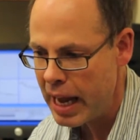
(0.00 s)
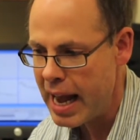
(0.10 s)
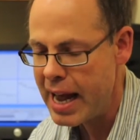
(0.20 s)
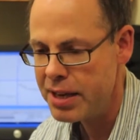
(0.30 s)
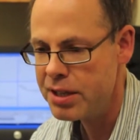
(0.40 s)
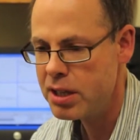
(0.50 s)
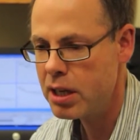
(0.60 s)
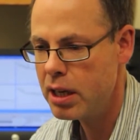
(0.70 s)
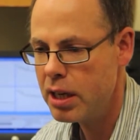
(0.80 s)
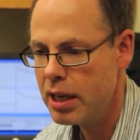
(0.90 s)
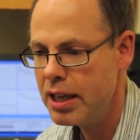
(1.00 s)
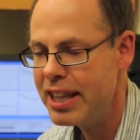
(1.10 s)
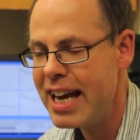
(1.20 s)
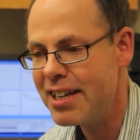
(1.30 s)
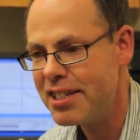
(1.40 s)
And
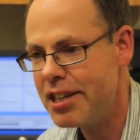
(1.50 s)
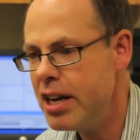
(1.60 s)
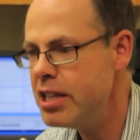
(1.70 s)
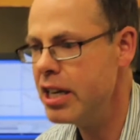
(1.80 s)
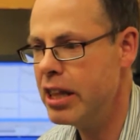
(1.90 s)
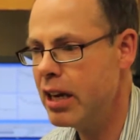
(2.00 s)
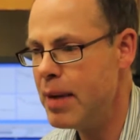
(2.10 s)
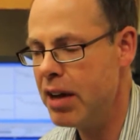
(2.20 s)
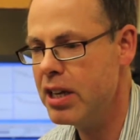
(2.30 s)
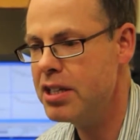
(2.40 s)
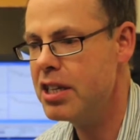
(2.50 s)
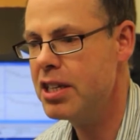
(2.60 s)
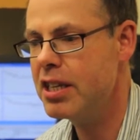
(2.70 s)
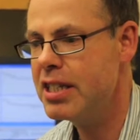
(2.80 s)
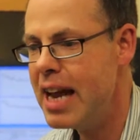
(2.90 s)
the exciting thing about this
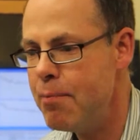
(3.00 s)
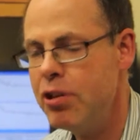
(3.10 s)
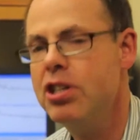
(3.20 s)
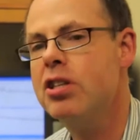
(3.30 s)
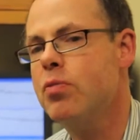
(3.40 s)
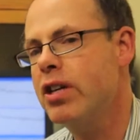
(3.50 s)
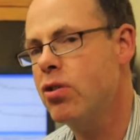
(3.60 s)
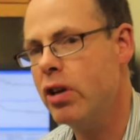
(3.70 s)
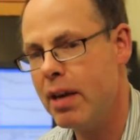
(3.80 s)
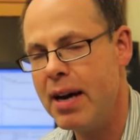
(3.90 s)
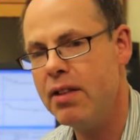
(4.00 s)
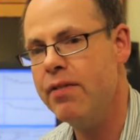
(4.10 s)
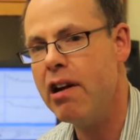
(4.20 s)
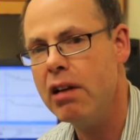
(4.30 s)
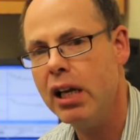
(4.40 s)
is the temperatures we're talking about are
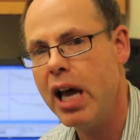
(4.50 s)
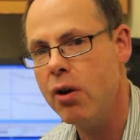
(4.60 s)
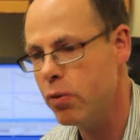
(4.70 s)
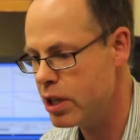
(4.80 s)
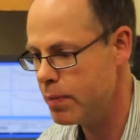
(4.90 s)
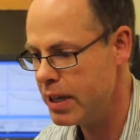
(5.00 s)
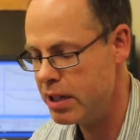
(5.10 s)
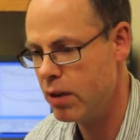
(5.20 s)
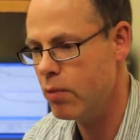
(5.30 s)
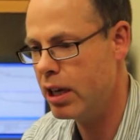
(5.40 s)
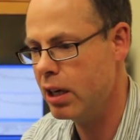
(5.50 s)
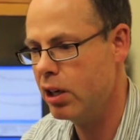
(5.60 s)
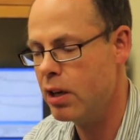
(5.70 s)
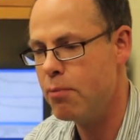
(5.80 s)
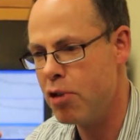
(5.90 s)
very low, which means that we can
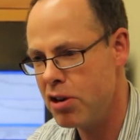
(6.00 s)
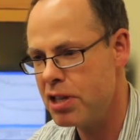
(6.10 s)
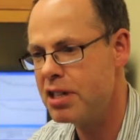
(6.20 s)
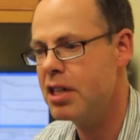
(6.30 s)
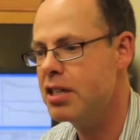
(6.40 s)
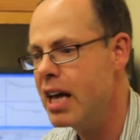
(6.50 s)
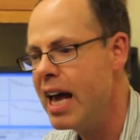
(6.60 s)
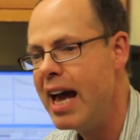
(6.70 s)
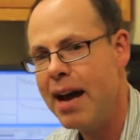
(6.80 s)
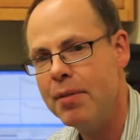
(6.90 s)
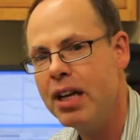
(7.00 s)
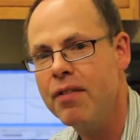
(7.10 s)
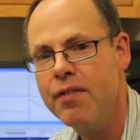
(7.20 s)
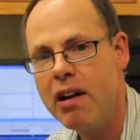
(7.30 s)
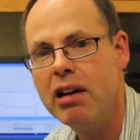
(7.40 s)
look at processes
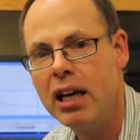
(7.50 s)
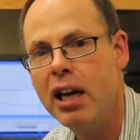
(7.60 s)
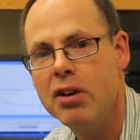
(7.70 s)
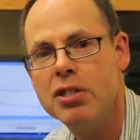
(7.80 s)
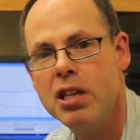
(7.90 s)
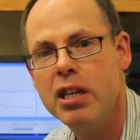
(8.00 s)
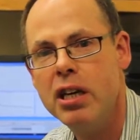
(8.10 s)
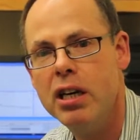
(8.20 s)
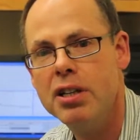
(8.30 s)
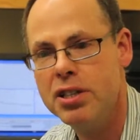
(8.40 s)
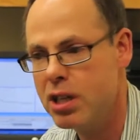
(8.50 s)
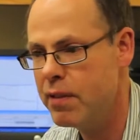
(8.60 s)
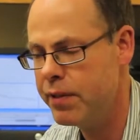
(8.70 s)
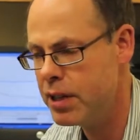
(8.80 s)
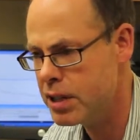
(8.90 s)
happening very close to the Earth's
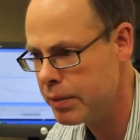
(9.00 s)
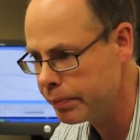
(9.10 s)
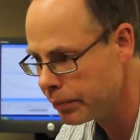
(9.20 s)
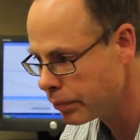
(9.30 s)
surface.